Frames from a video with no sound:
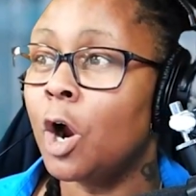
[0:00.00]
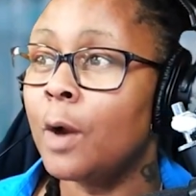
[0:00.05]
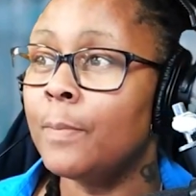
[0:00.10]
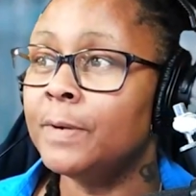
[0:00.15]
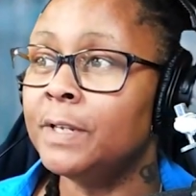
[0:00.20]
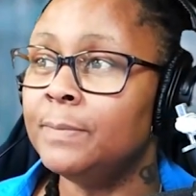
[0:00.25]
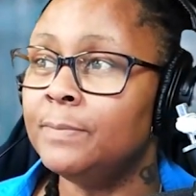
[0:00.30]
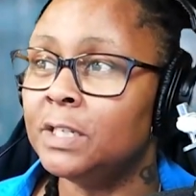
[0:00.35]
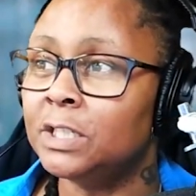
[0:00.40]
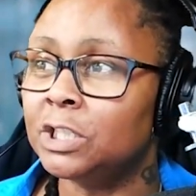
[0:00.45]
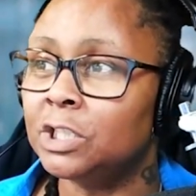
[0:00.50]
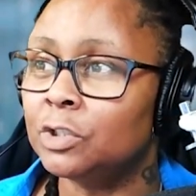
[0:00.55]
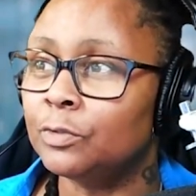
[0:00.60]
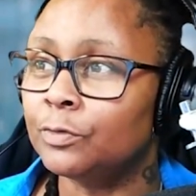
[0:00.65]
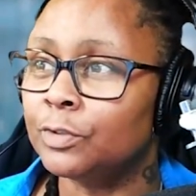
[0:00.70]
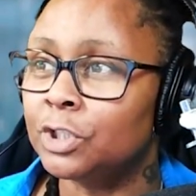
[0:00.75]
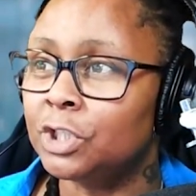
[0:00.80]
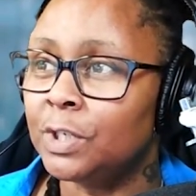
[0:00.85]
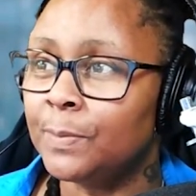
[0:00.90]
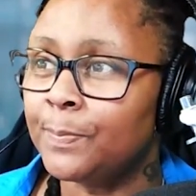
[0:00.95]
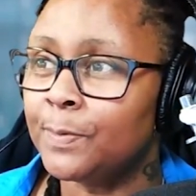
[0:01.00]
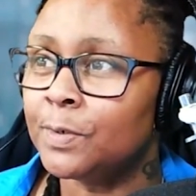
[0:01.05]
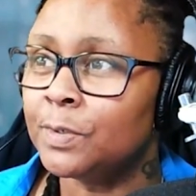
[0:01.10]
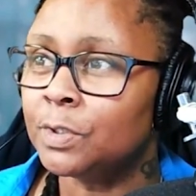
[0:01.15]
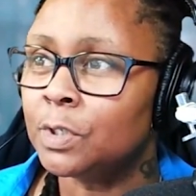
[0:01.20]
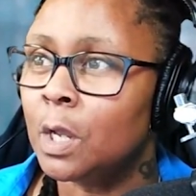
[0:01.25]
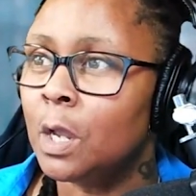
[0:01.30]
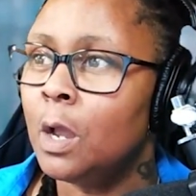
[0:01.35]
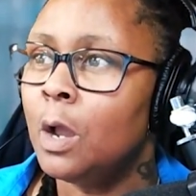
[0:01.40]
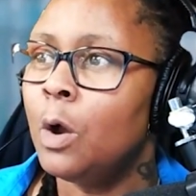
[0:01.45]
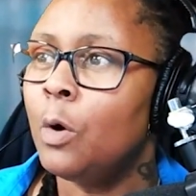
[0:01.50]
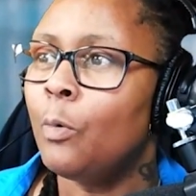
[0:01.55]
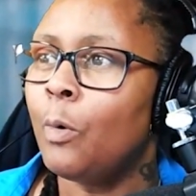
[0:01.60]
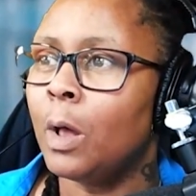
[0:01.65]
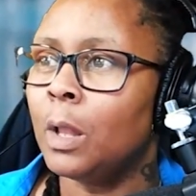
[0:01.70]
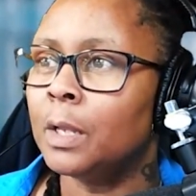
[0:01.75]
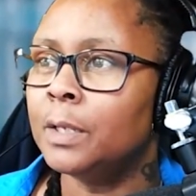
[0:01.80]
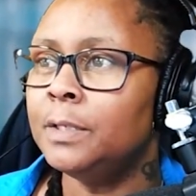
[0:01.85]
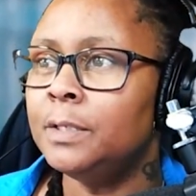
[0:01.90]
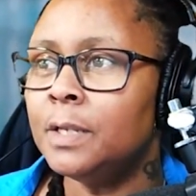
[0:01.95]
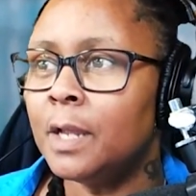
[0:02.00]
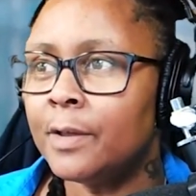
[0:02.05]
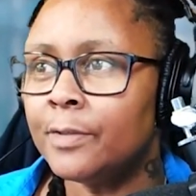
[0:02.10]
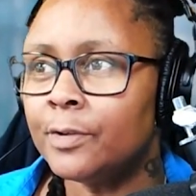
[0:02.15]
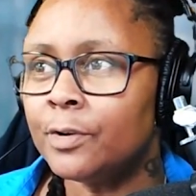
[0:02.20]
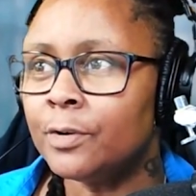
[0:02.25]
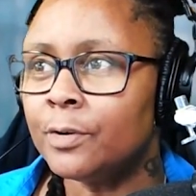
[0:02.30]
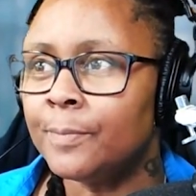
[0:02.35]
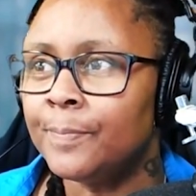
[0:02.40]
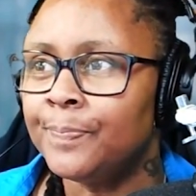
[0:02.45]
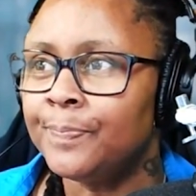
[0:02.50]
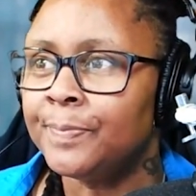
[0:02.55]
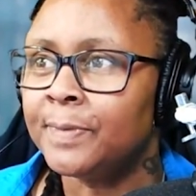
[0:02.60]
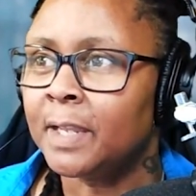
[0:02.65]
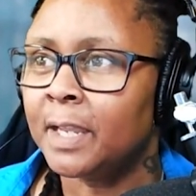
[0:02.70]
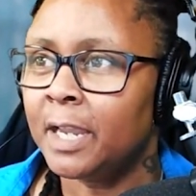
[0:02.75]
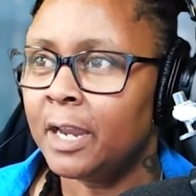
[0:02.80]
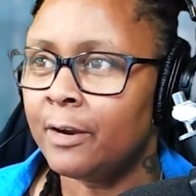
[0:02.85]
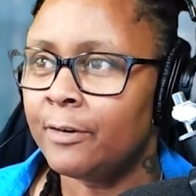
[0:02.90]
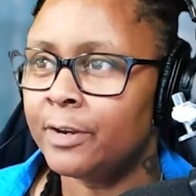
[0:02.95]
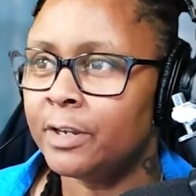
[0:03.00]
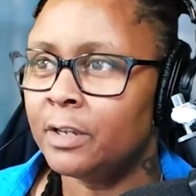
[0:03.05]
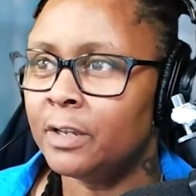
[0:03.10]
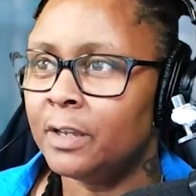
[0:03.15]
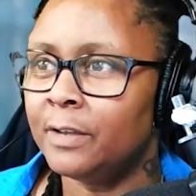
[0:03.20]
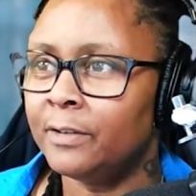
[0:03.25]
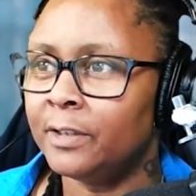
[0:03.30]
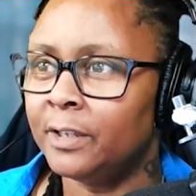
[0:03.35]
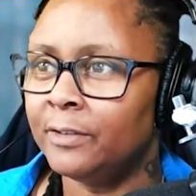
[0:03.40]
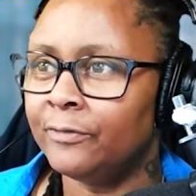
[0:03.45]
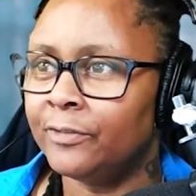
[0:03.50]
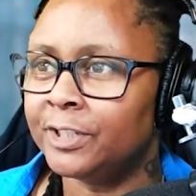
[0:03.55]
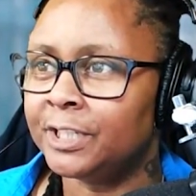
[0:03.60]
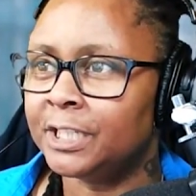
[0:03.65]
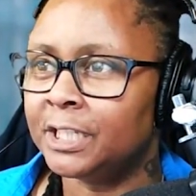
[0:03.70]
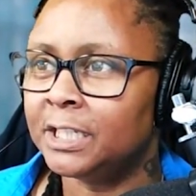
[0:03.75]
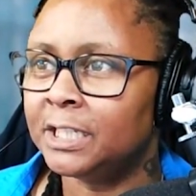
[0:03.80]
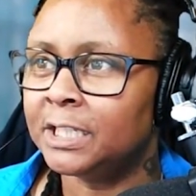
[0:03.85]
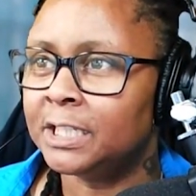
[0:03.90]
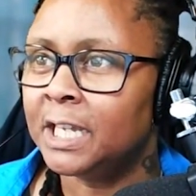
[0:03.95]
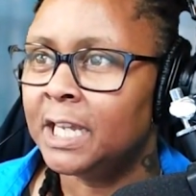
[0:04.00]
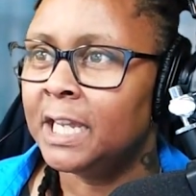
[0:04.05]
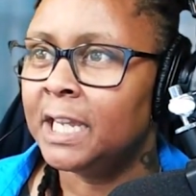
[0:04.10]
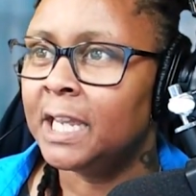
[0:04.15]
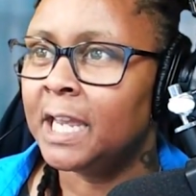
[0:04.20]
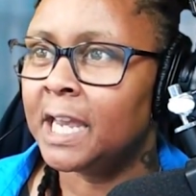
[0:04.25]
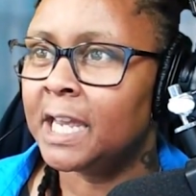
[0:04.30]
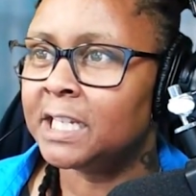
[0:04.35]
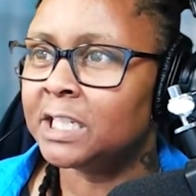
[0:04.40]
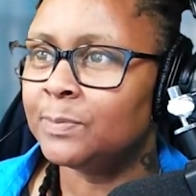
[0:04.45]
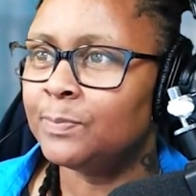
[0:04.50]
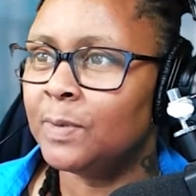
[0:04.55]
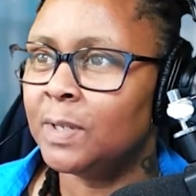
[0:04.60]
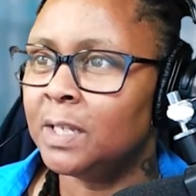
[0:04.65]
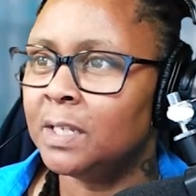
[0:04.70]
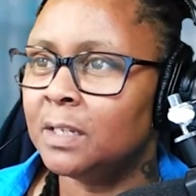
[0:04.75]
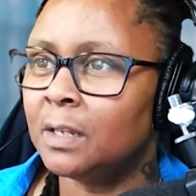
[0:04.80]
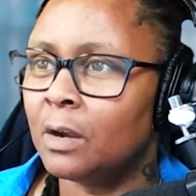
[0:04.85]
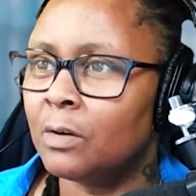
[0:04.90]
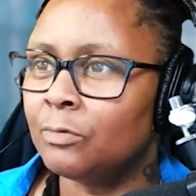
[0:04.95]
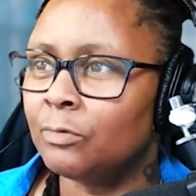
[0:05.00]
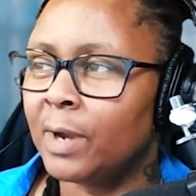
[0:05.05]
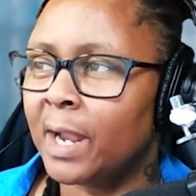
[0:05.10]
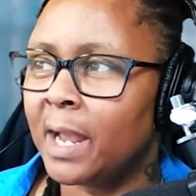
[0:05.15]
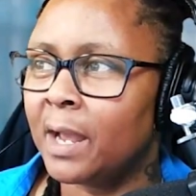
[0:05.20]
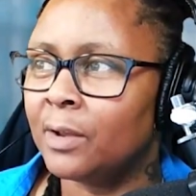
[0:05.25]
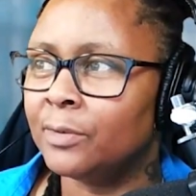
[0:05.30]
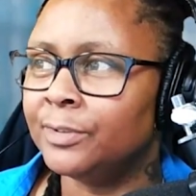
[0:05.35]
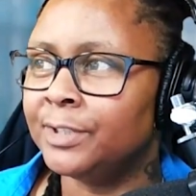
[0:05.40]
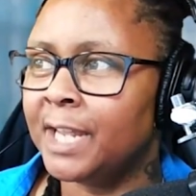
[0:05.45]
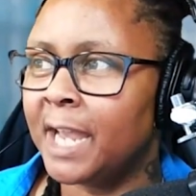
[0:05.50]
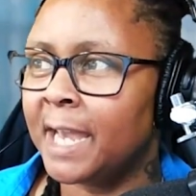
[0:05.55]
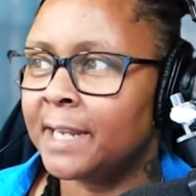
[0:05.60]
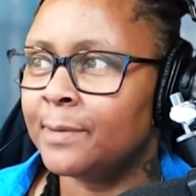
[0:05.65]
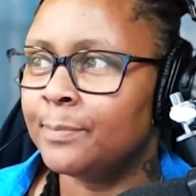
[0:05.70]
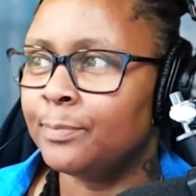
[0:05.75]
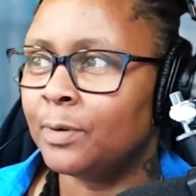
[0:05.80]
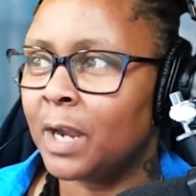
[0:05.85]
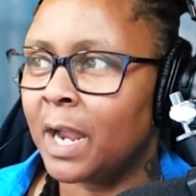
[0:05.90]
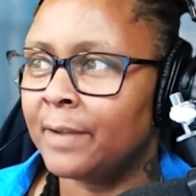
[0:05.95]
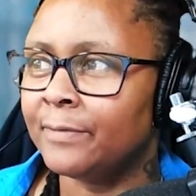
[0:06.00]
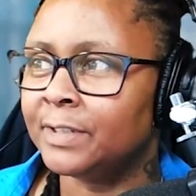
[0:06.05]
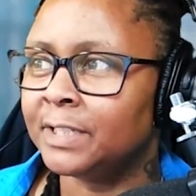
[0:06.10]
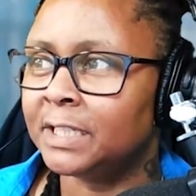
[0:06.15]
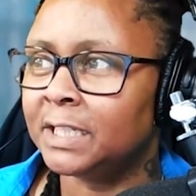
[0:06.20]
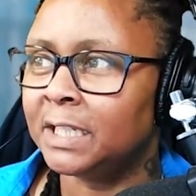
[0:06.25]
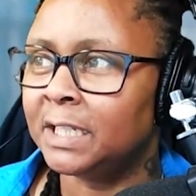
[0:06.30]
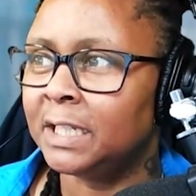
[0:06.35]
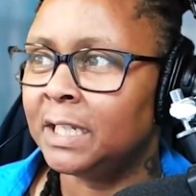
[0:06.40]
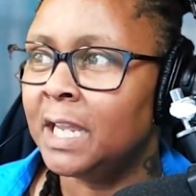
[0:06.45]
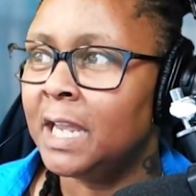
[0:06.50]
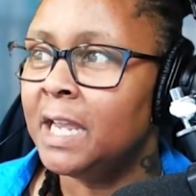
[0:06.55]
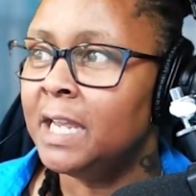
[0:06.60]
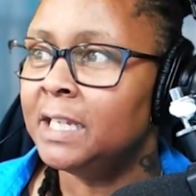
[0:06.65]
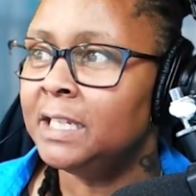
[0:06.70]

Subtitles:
carbon emissions for shippers, while another area of emphasis has been around data privacy,